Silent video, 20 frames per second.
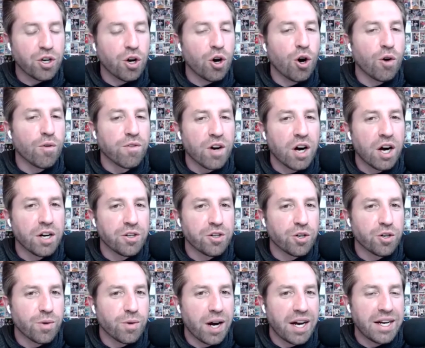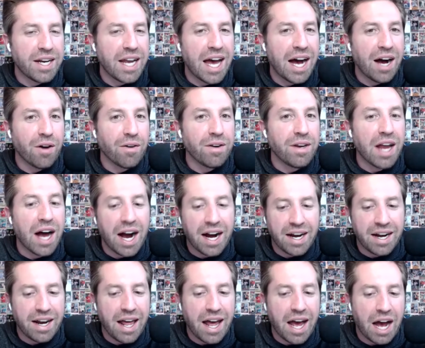Over, under right now,
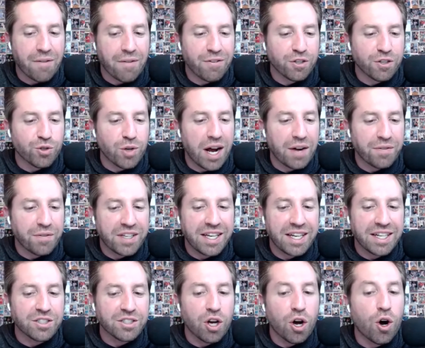9.5 at DraftKings,